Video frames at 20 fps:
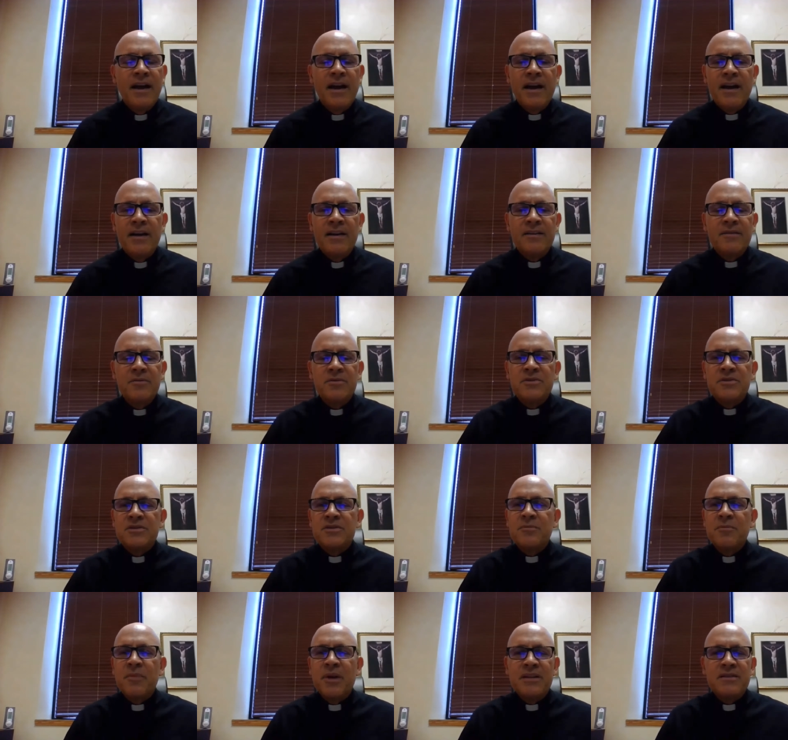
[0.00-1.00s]
And it was
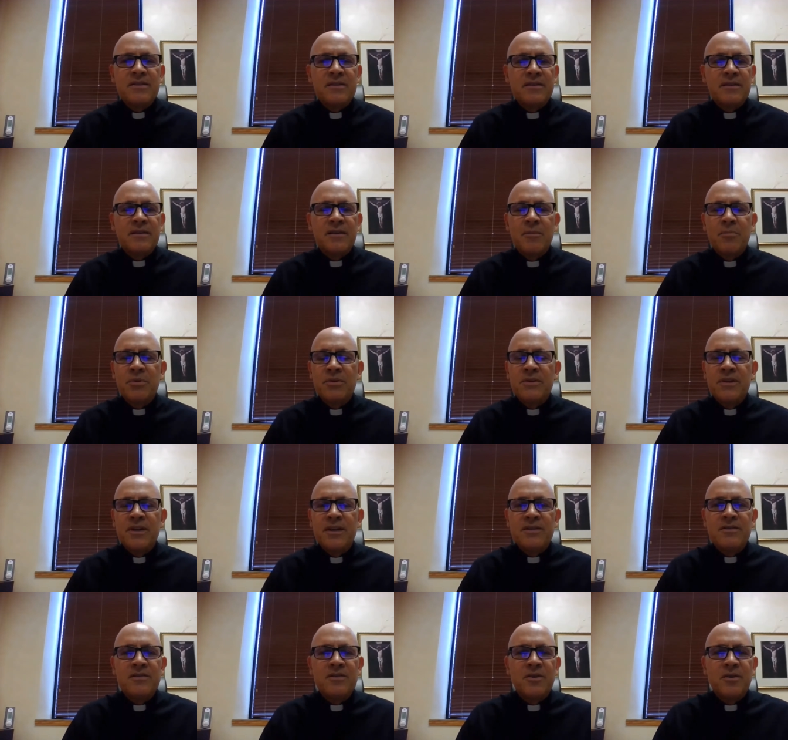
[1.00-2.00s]
just amazing. a couple
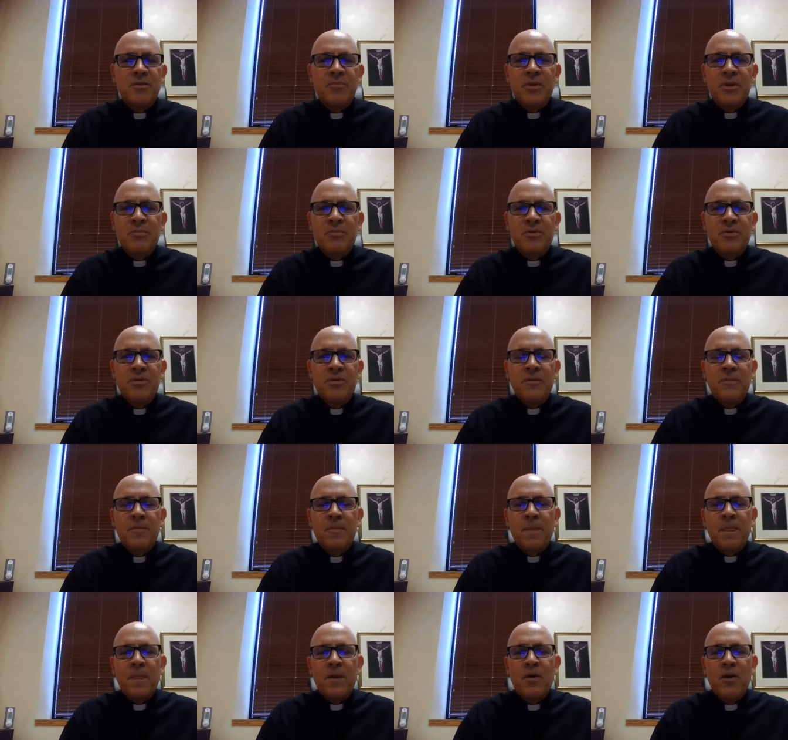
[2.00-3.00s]
days, you know, people
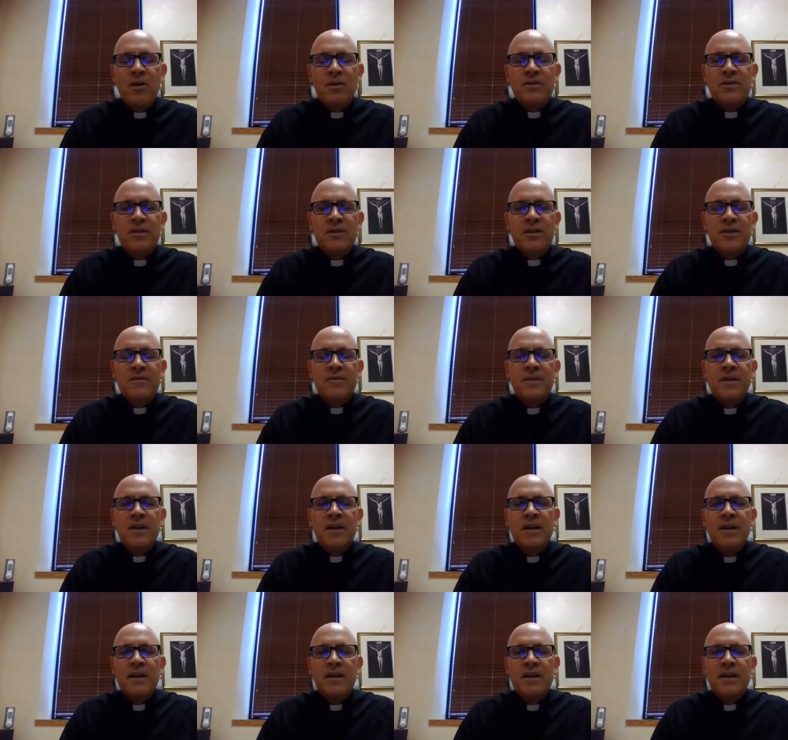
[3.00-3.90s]
called in and